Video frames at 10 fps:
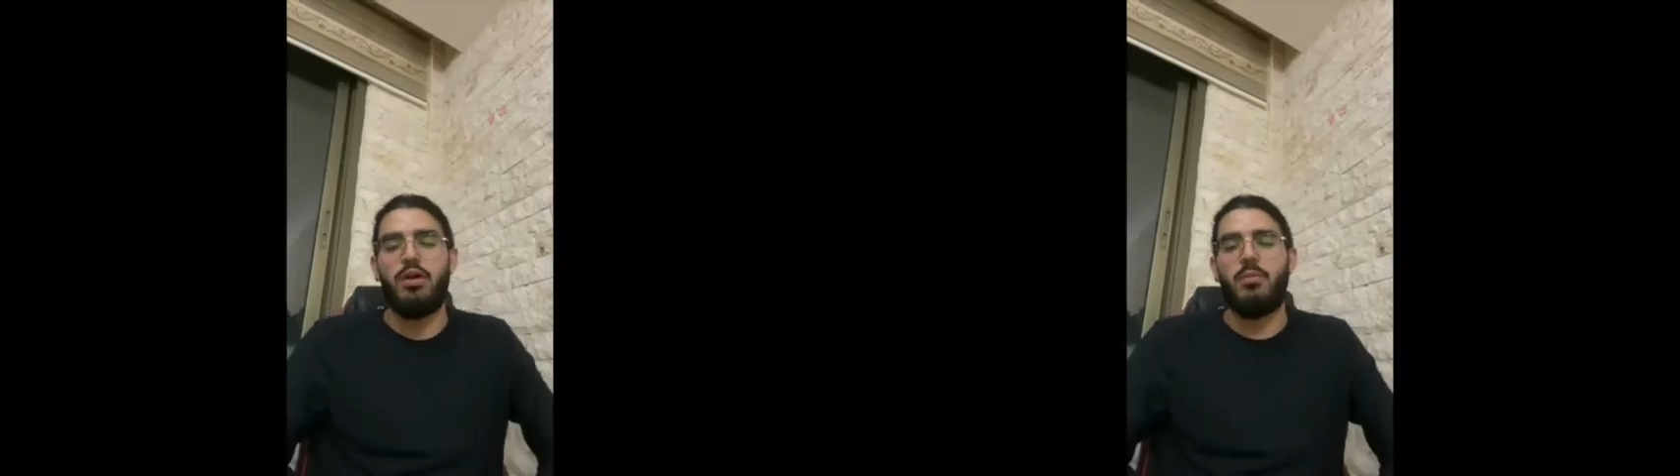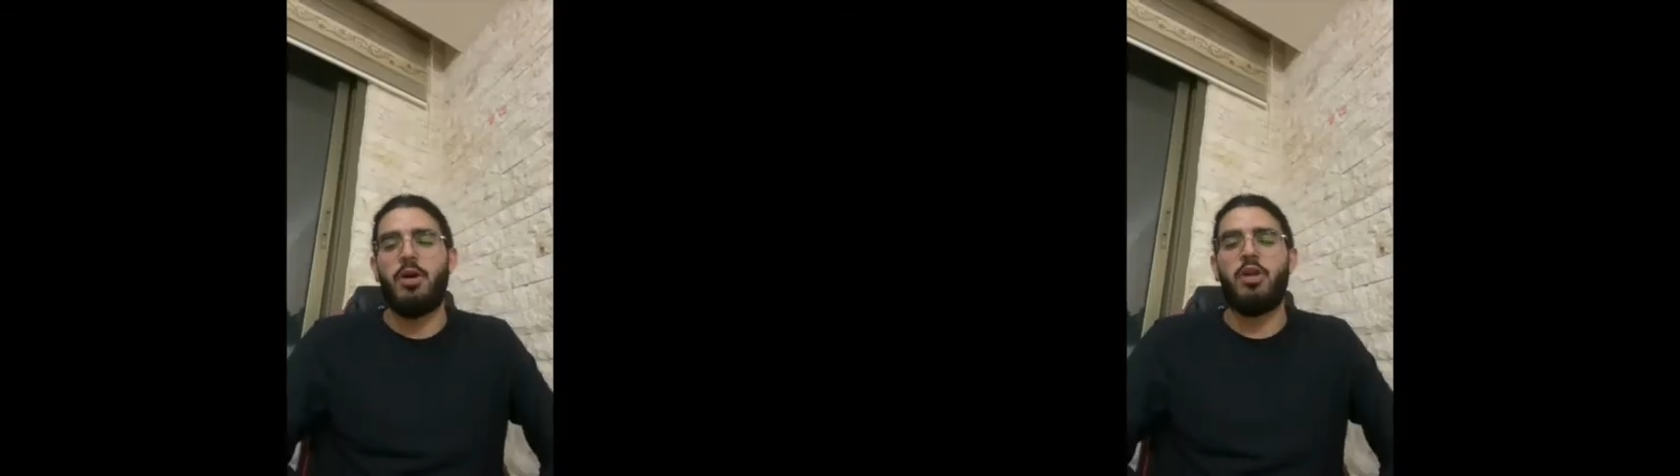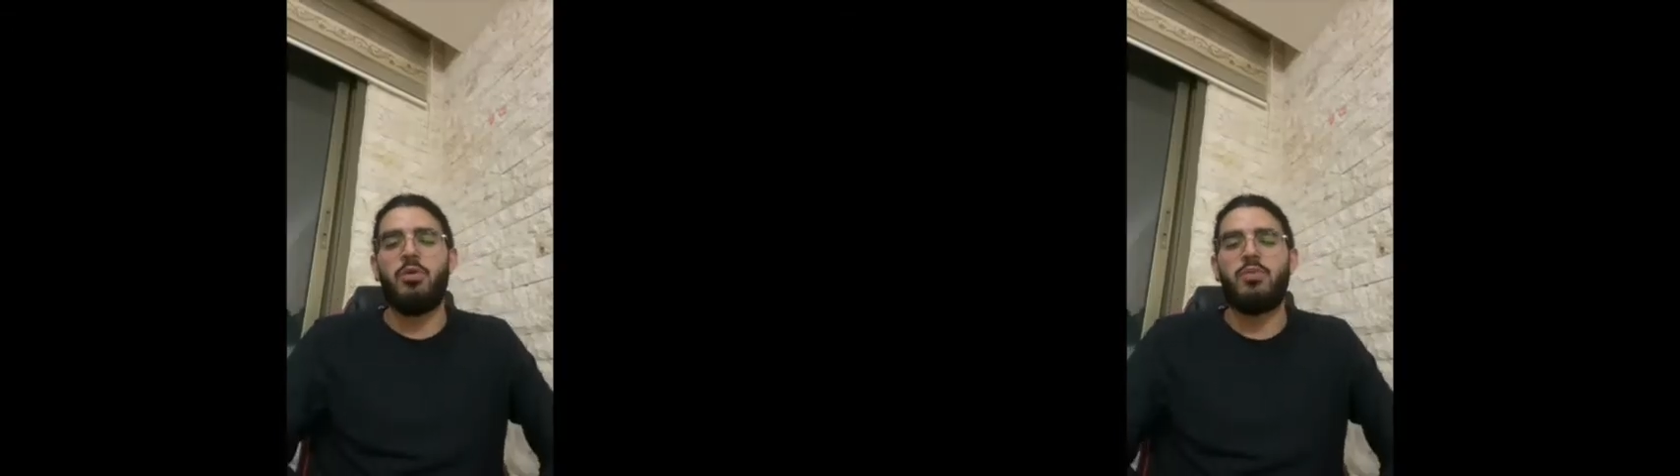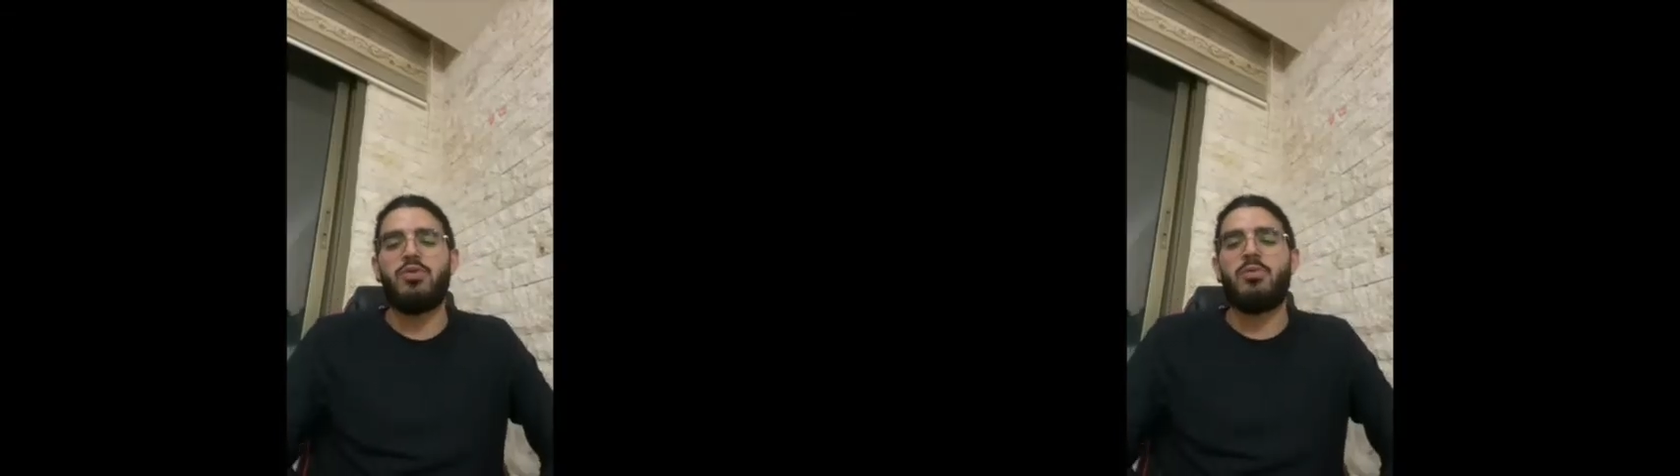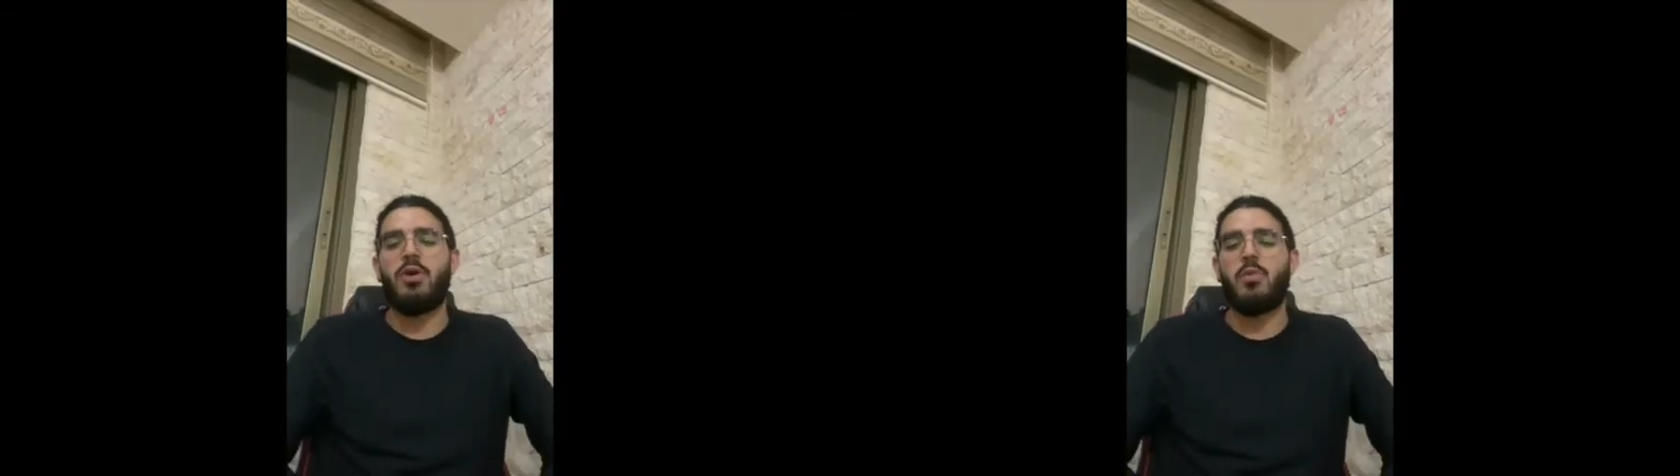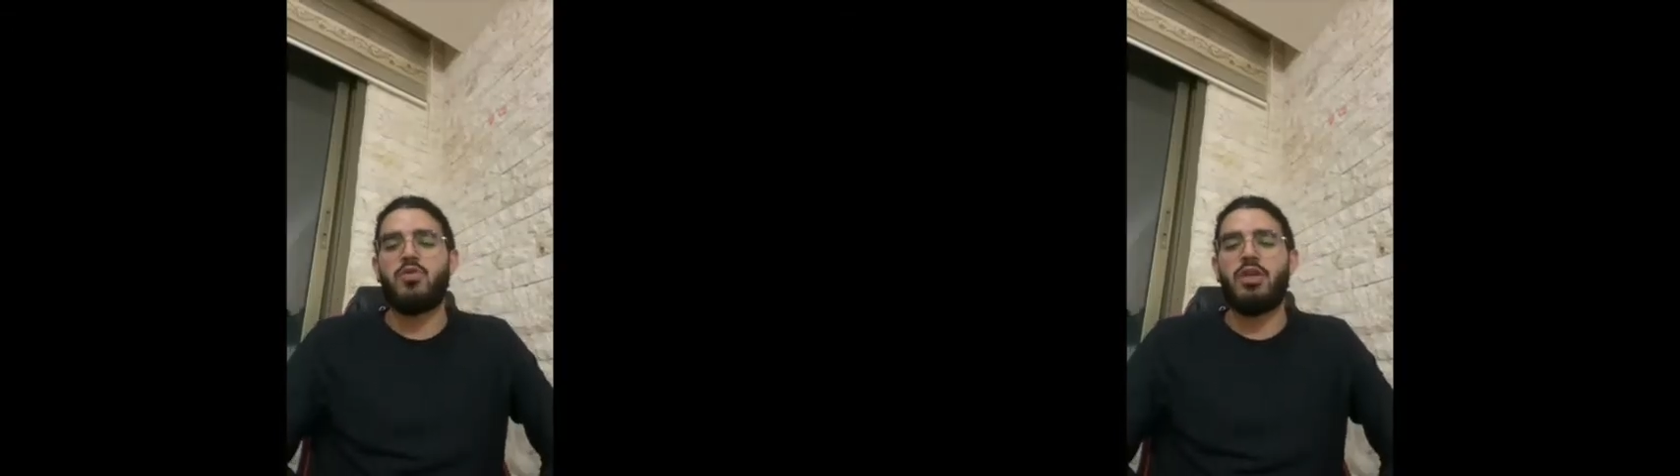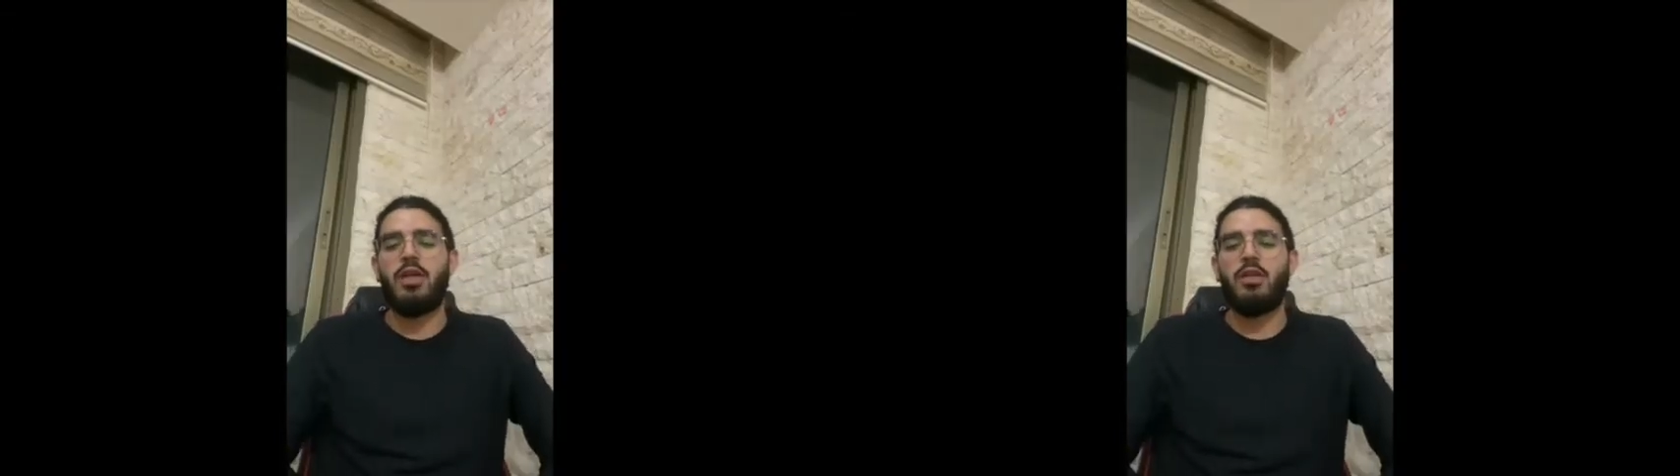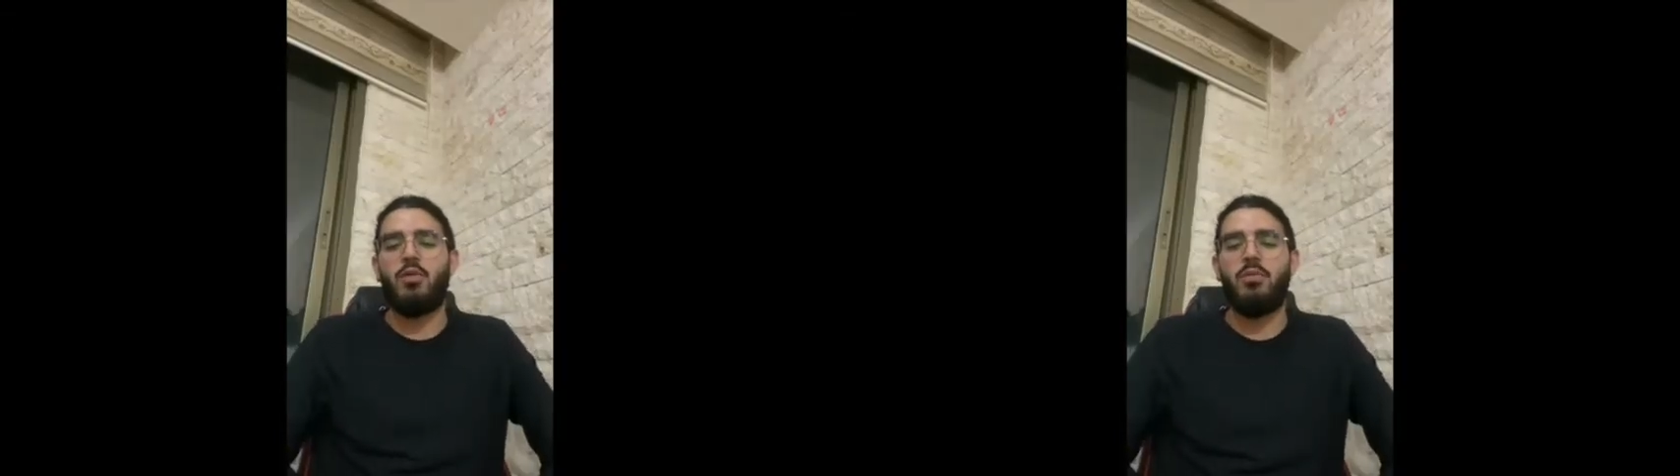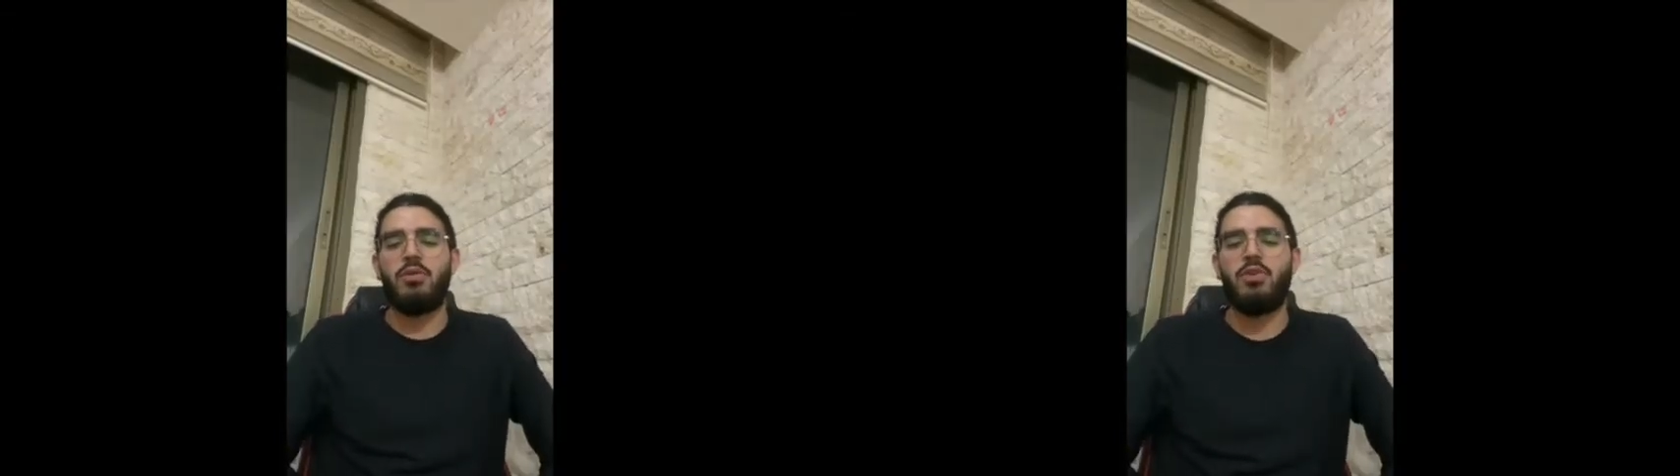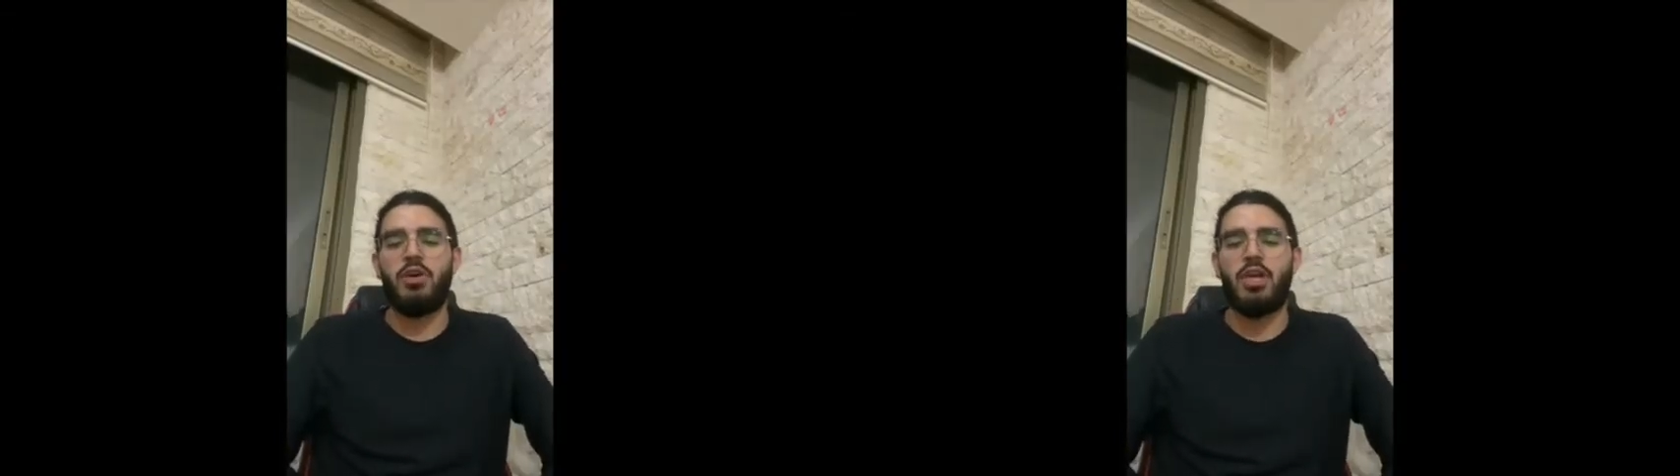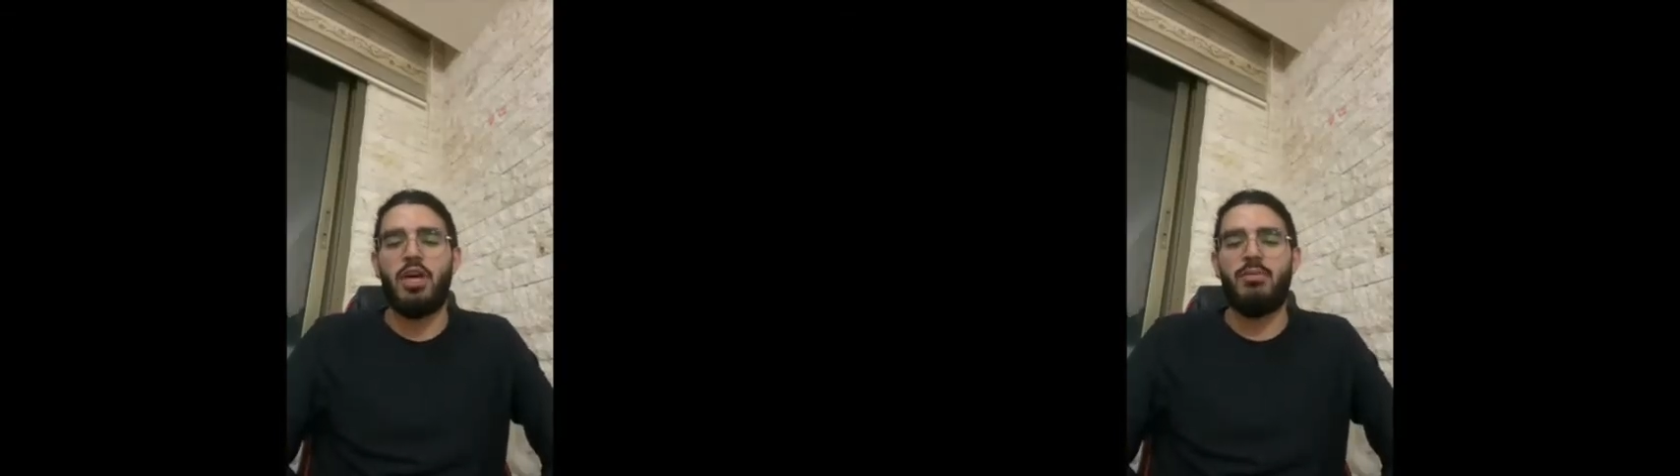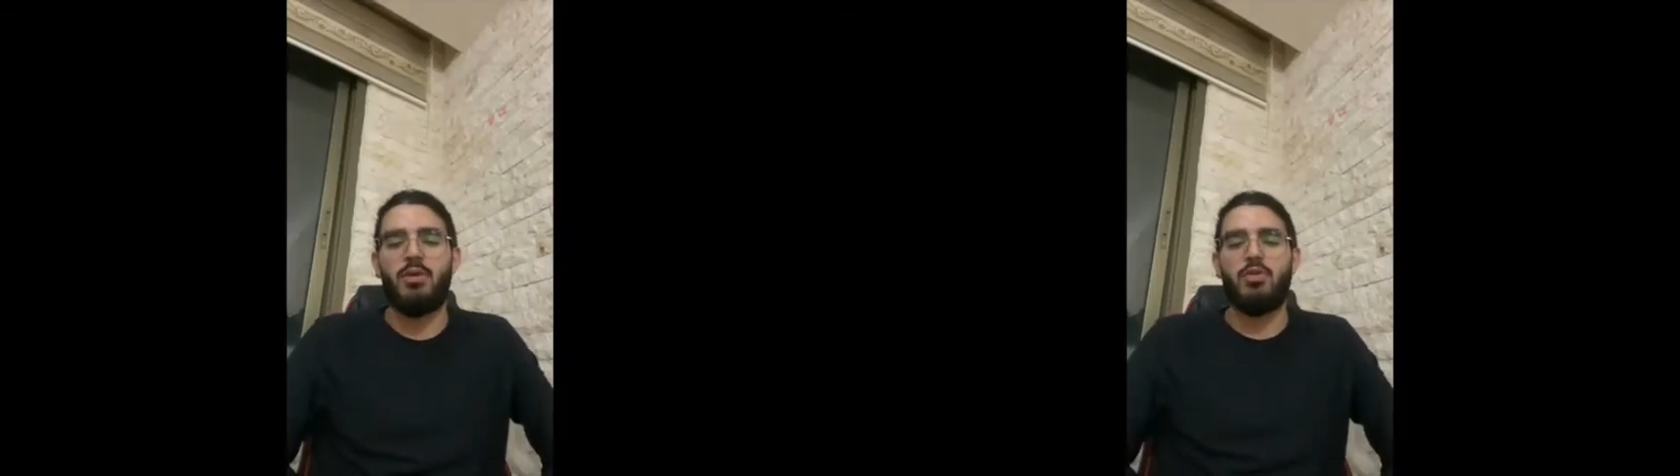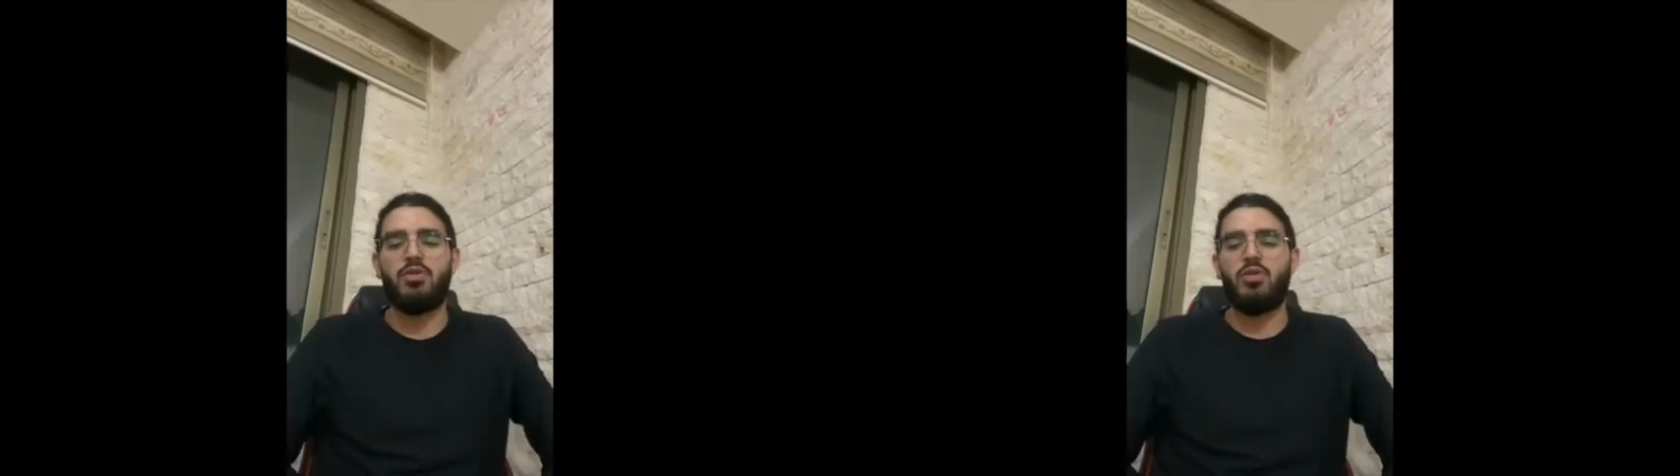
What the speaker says: my name is Omar Musa, and I will be talking about the